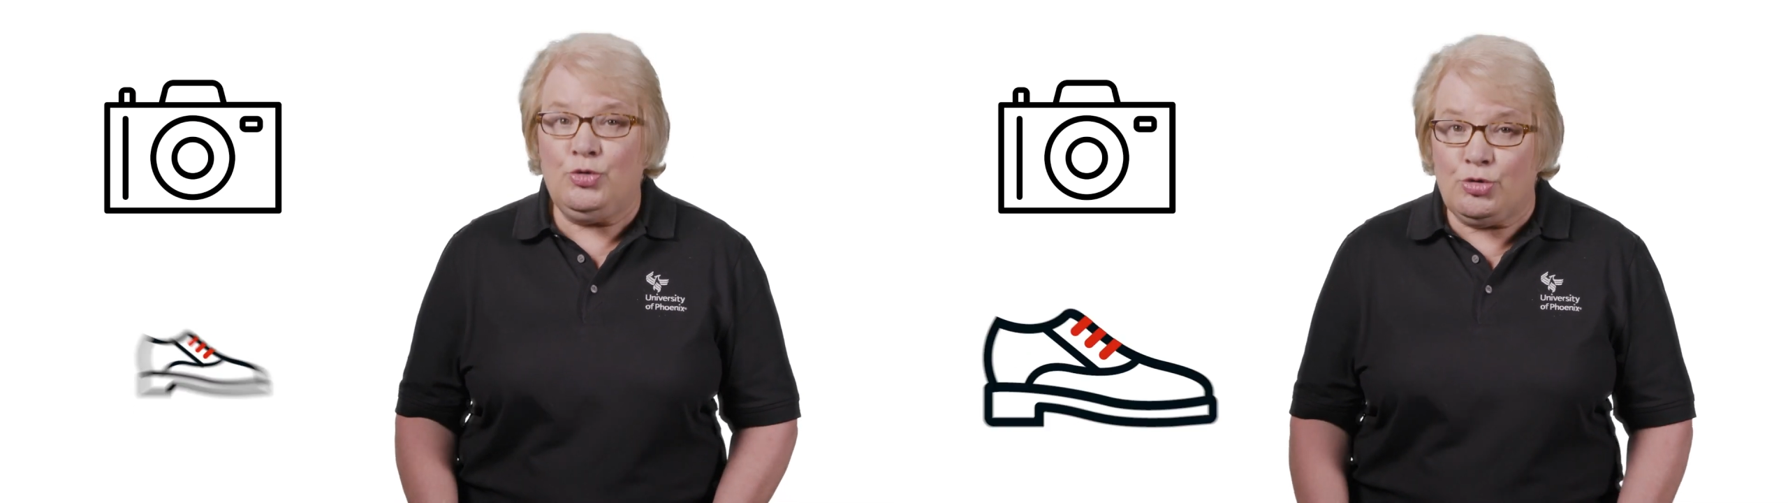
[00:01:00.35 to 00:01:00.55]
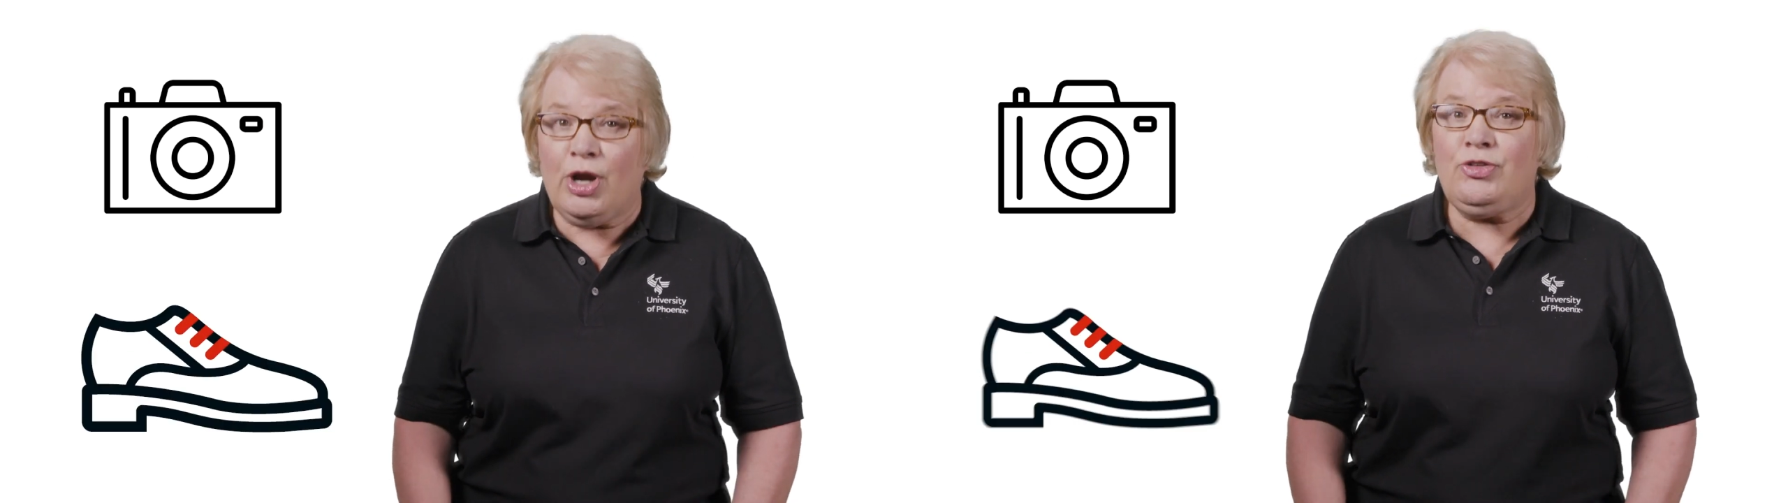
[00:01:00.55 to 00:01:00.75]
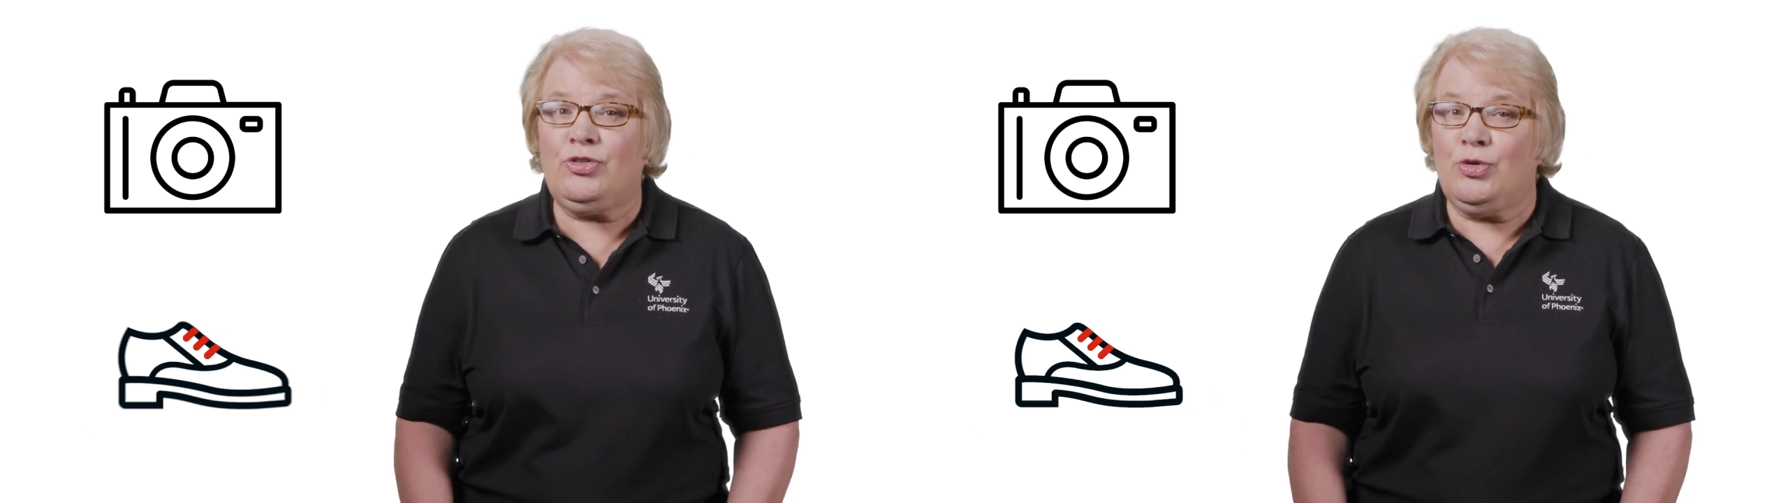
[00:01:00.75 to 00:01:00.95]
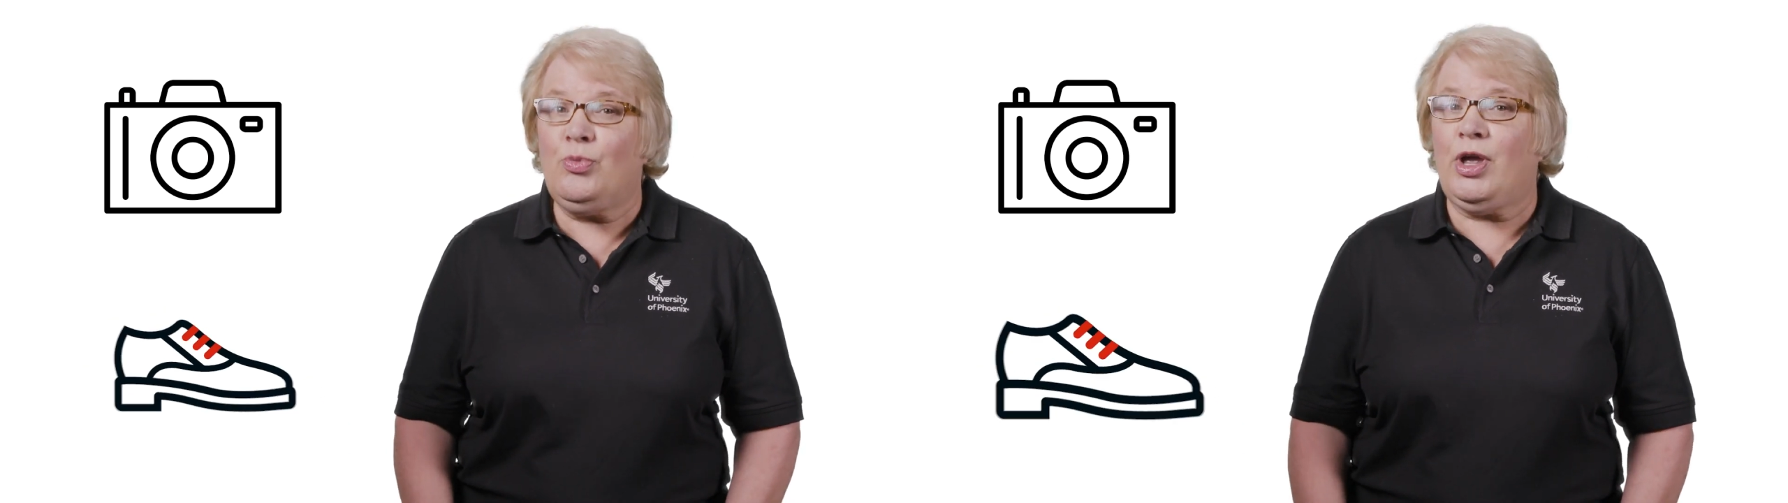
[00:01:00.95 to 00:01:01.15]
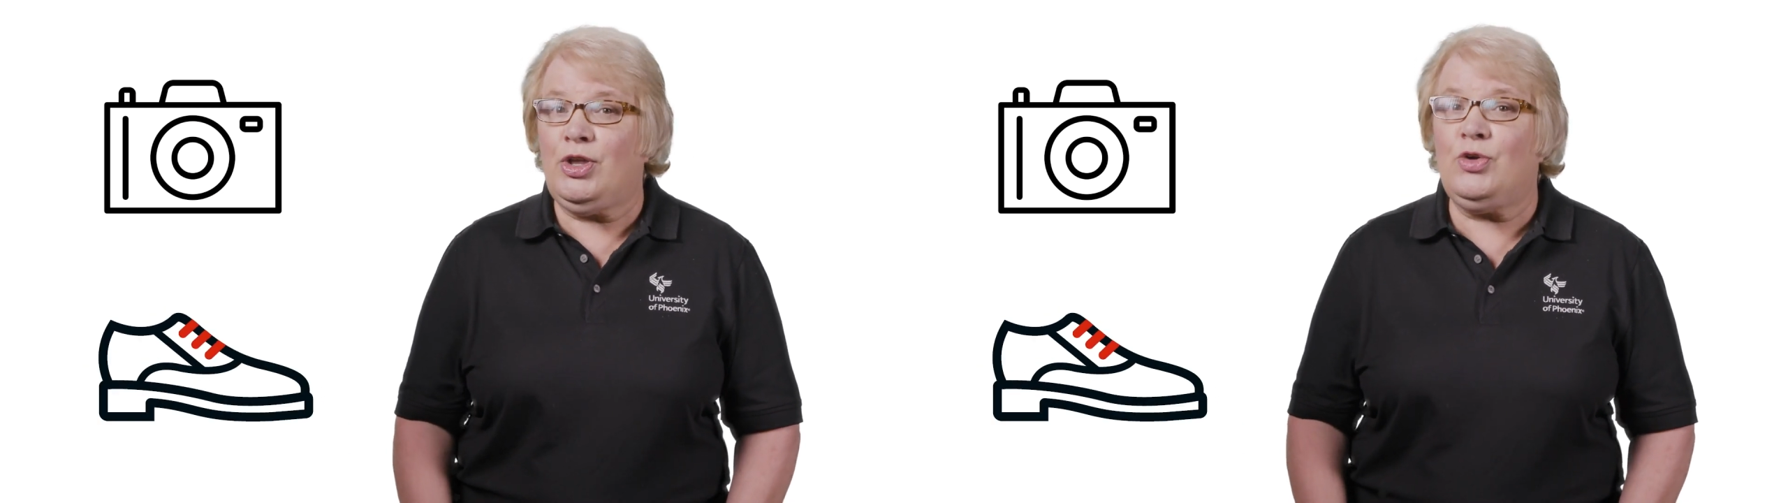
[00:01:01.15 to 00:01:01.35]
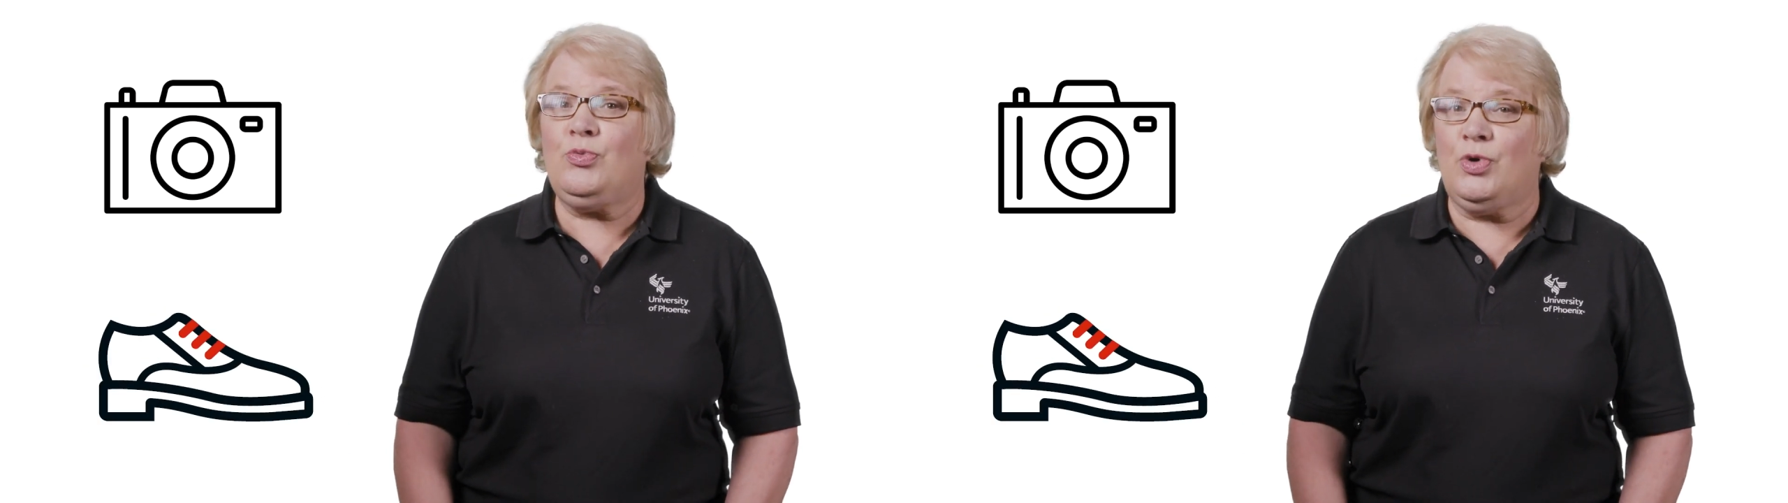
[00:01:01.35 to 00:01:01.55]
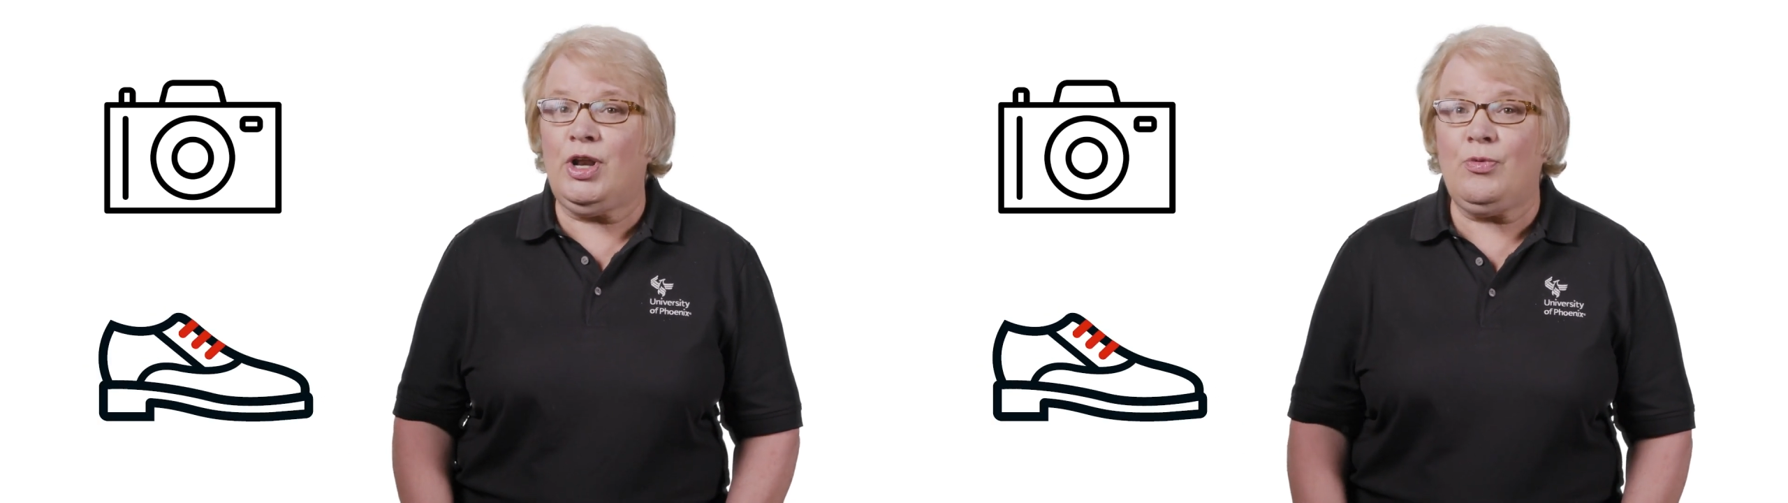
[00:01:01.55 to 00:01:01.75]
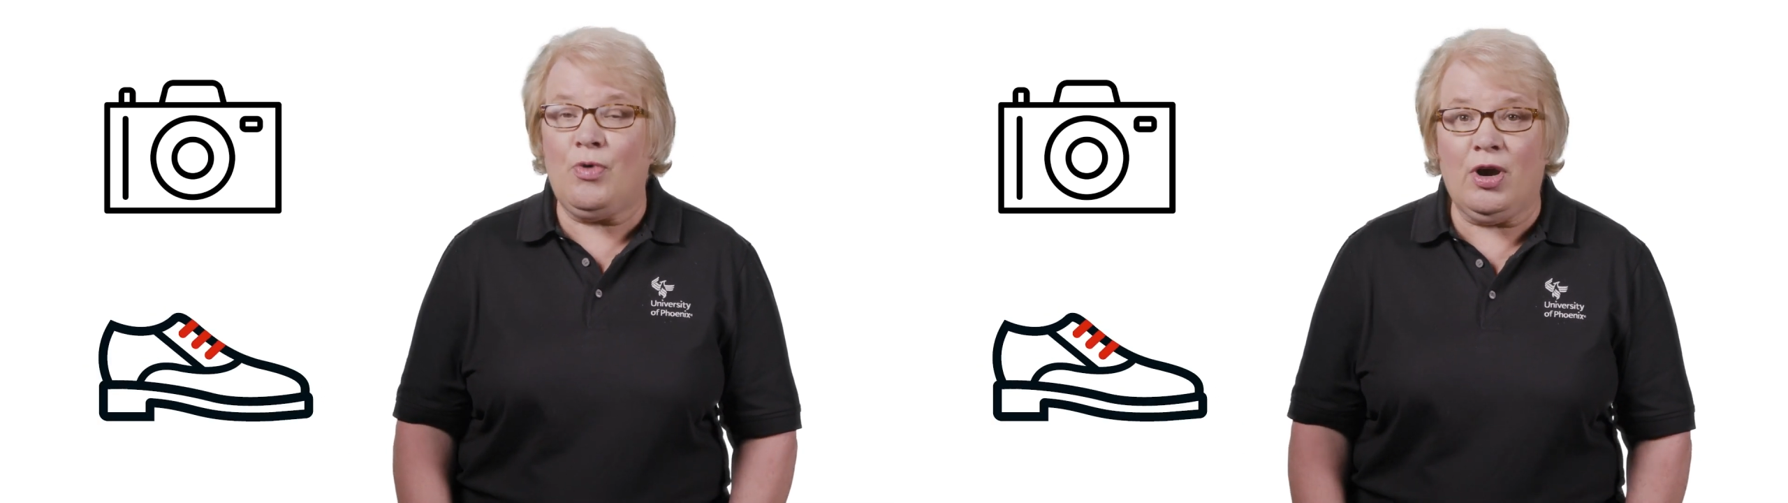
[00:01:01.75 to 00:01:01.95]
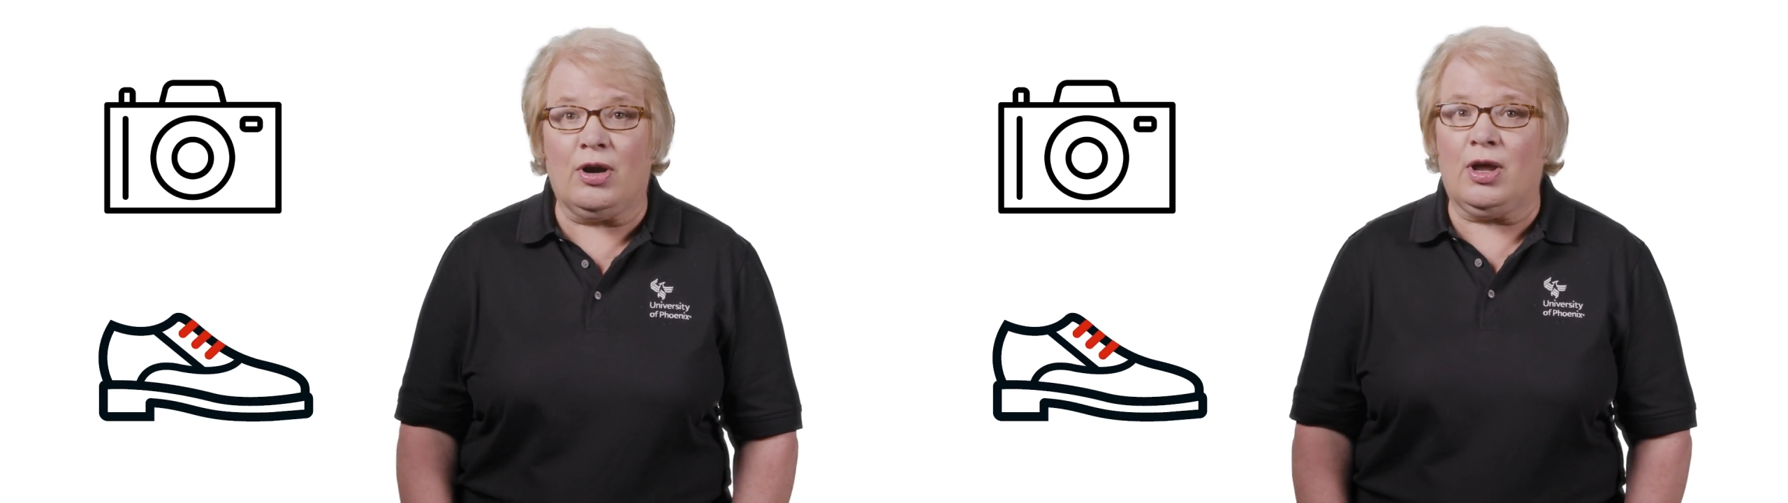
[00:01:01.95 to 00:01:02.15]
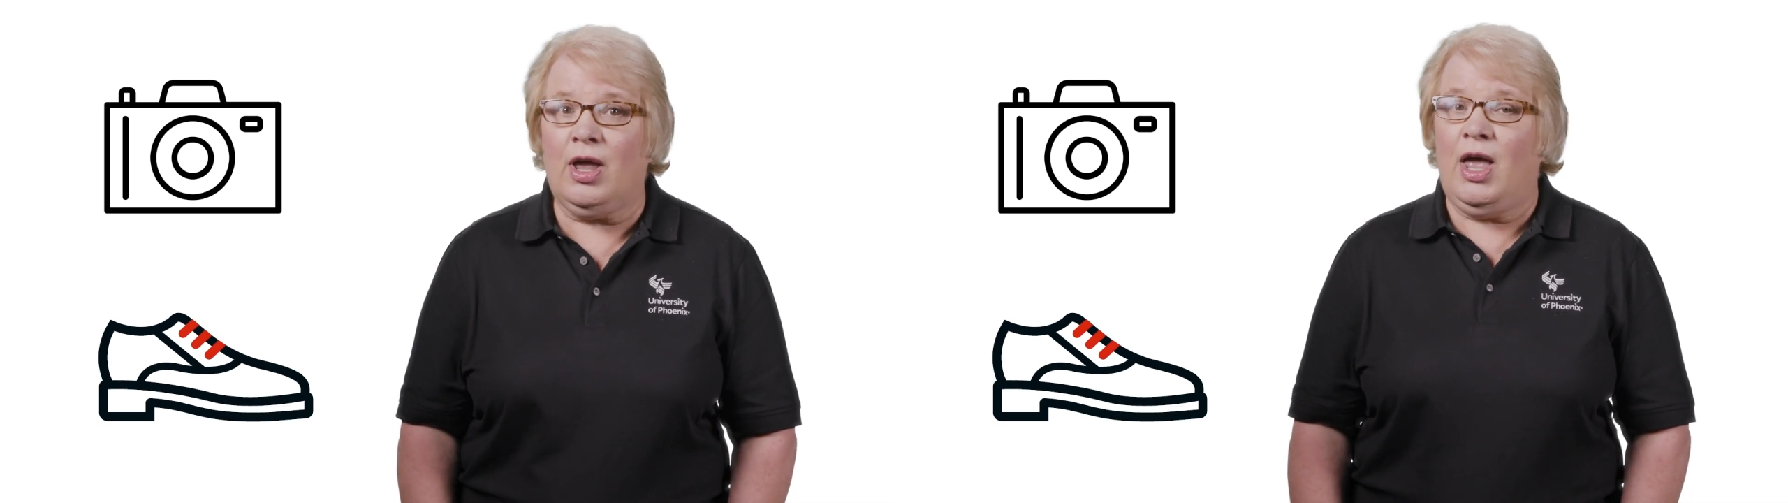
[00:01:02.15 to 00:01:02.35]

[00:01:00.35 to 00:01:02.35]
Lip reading: dress the way you would at work